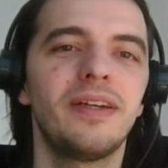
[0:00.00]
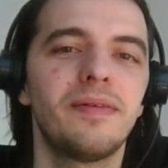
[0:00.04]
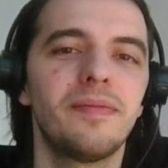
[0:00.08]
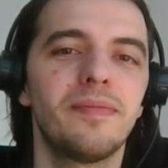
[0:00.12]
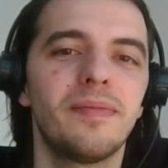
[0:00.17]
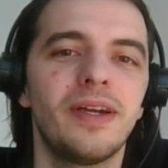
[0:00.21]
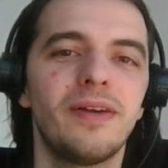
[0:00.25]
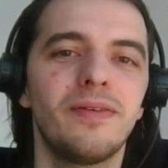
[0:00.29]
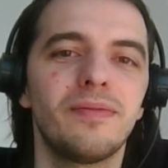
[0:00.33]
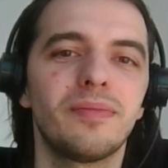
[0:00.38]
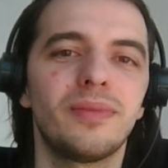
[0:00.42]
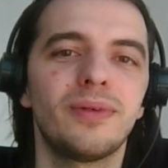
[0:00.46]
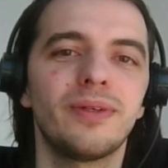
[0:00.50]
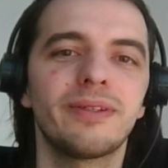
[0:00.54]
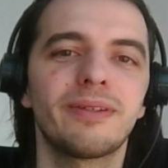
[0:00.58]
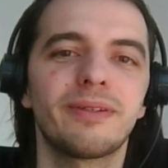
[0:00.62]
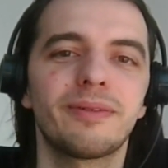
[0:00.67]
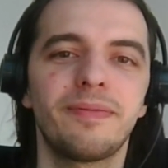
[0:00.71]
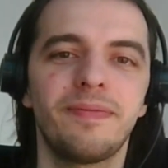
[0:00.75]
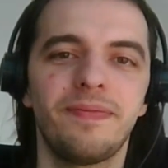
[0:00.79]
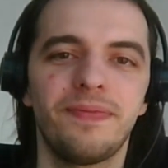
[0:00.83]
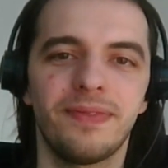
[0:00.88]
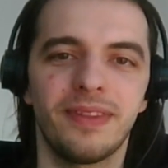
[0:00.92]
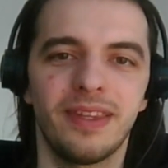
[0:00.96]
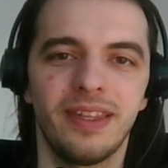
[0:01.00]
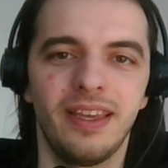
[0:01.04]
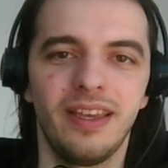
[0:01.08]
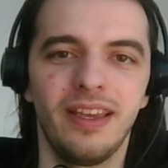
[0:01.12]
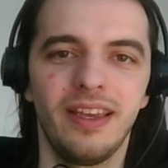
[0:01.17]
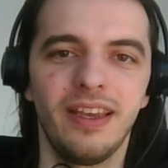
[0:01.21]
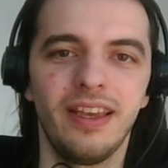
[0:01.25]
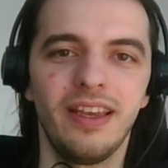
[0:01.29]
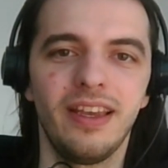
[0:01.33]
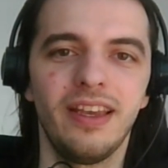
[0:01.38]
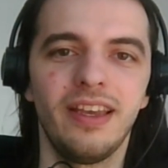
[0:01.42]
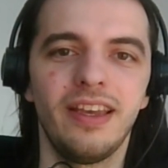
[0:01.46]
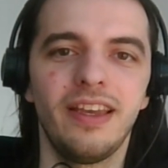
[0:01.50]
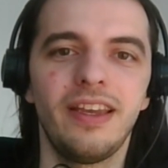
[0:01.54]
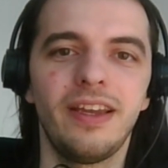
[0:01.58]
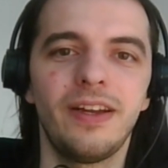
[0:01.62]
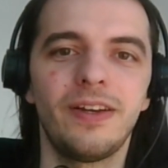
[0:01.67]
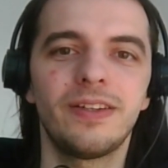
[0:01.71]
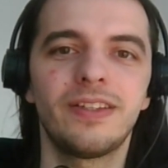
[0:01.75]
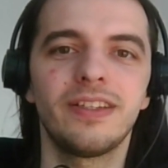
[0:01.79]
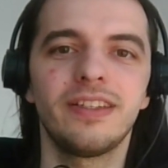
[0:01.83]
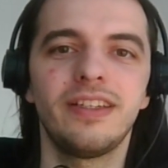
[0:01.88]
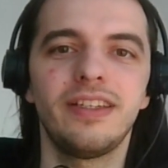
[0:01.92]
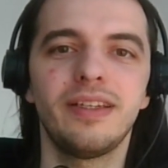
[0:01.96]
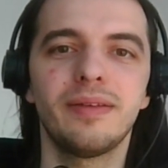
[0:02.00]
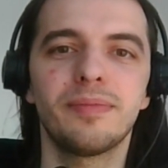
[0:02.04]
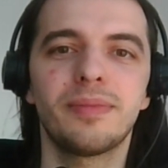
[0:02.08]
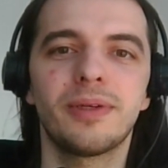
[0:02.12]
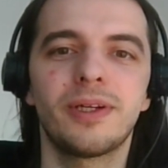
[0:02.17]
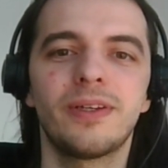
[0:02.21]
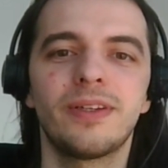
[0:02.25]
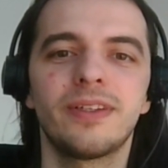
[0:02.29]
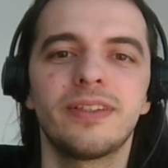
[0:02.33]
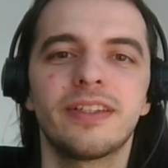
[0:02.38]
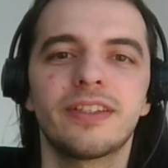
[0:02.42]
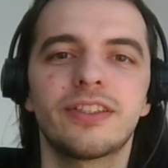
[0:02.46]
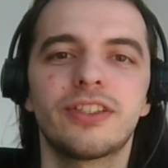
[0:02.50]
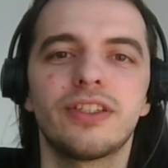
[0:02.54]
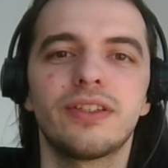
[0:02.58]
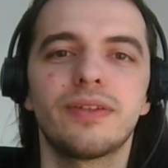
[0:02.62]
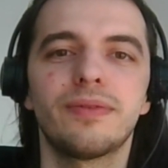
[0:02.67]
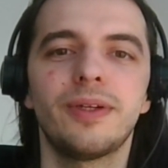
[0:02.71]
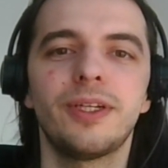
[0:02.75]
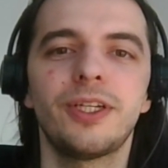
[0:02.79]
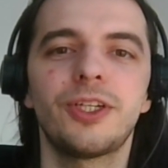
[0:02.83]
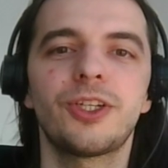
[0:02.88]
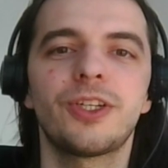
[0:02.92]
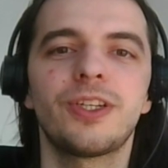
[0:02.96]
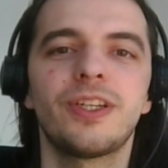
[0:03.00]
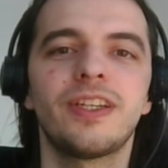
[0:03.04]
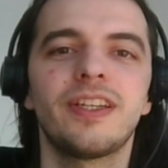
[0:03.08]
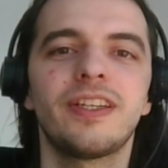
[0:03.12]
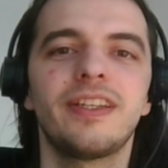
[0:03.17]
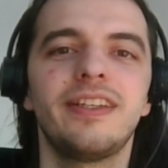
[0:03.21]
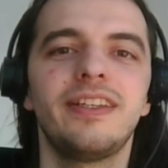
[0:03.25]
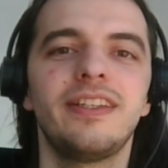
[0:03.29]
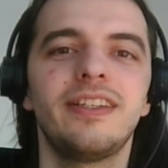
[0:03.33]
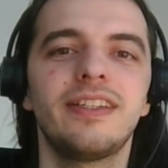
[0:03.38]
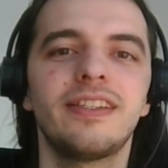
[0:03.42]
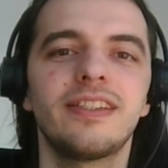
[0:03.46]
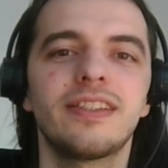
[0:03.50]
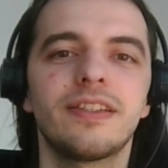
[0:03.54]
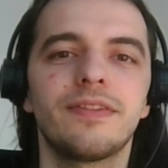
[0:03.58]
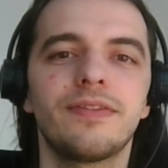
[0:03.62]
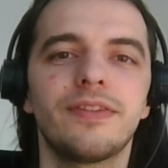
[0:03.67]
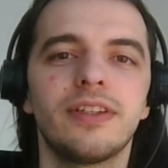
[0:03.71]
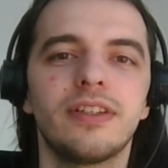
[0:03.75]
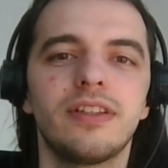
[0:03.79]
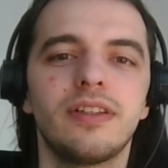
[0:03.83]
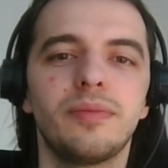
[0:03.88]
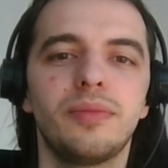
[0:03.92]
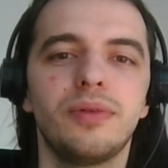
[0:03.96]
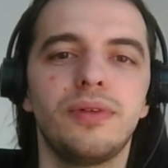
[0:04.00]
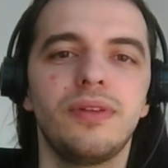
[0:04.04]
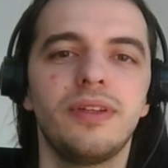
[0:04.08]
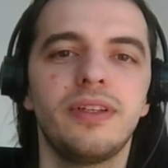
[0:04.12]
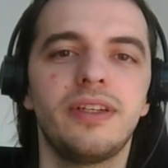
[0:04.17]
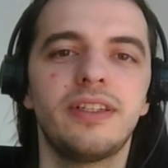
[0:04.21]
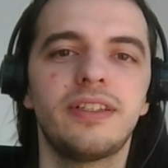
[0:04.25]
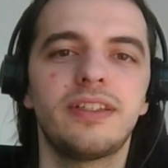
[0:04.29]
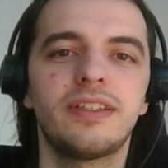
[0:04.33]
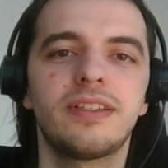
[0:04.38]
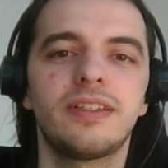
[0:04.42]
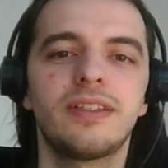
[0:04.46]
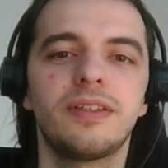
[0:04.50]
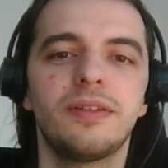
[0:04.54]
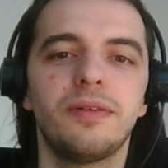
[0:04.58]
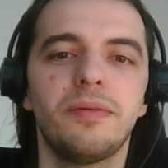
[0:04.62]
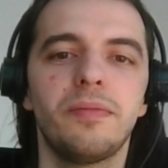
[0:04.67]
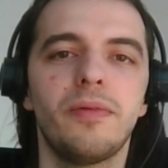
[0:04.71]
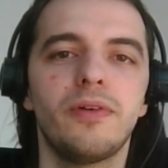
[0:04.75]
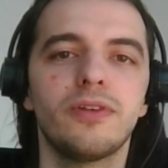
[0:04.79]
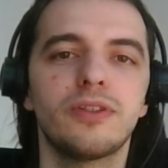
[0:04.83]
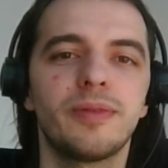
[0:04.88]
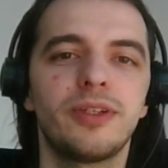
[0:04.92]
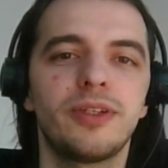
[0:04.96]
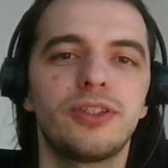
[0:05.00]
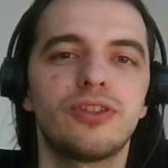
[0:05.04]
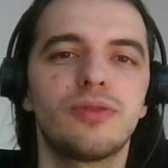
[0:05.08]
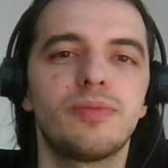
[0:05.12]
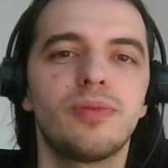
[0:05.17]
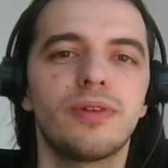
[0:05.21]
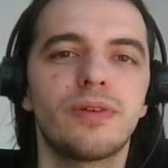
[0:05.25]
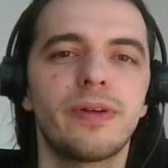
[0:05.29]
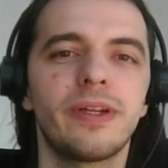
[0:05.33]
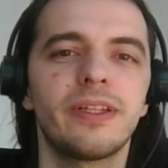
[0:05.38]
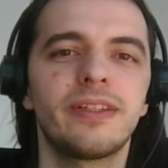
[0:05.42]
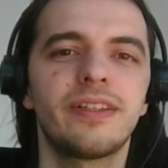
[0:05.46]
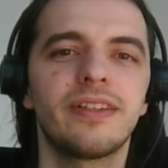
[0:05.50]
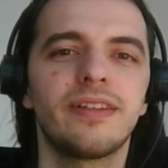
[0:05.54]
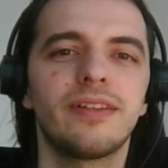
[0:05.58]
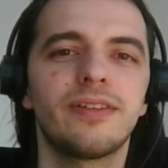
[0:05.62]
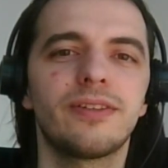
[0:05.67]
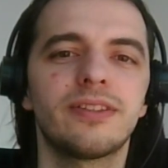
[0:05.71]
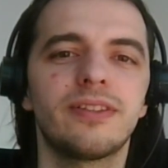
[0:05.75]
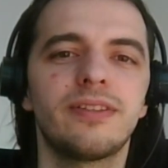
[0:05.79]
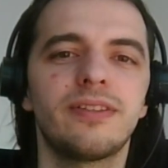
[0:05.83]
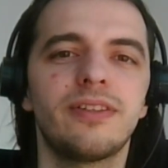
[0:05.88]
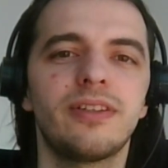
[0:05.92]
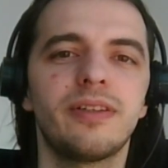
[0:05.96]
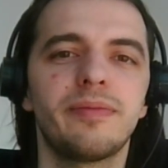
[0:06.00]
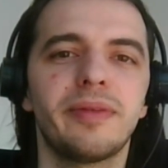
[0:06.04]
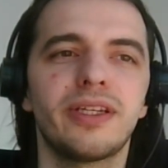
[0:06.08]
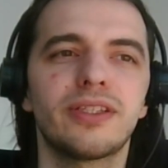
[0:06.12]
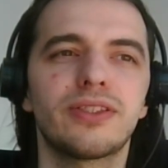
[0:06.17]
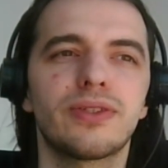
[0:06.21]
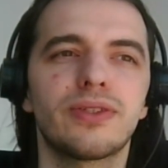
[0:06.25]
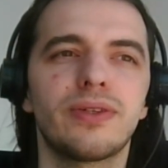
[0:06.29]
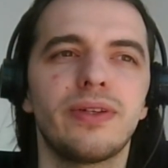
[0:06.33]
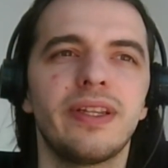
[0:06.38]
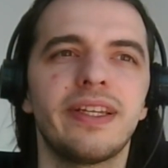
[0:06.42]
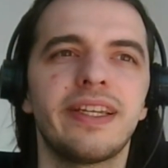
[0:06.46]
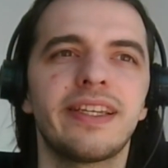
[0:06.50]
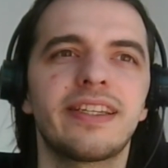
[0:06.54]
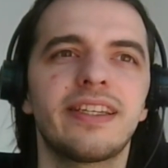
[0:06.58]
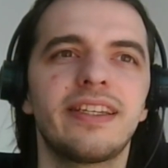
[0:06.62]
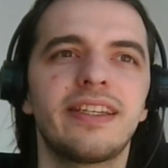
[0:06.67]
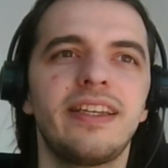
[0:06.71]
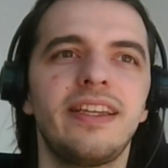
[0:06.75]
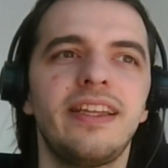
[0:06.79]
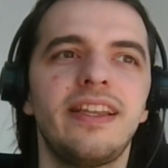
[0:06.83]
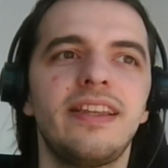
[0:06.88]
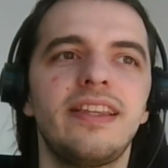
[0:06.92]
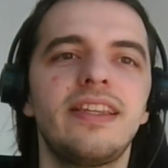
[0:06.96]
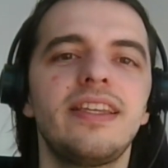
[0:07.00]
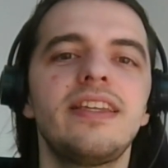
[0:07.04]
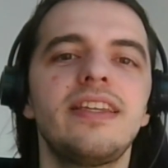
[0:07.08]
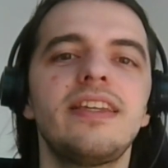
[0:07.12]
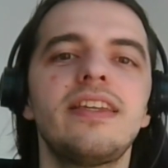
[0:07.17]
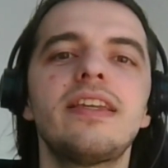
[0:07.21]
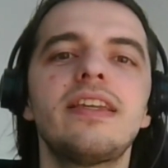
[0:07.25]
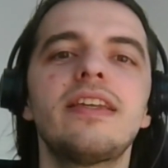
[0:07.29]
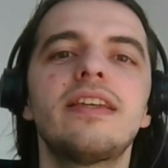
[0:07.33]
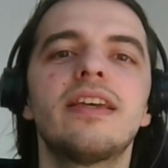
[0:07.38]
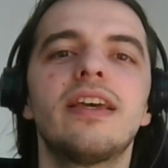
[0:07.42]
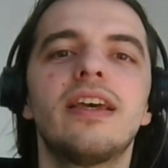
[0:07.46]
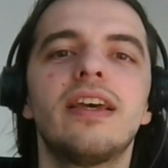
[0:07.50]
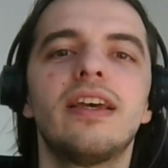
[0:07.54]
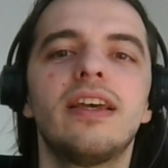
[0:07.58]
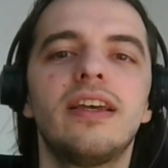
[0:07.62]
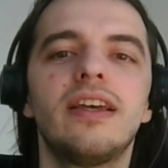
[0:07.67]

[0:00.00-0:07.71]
own book, Heir to the Empire: The Next Generation, is available at most major book retailers under a master link in the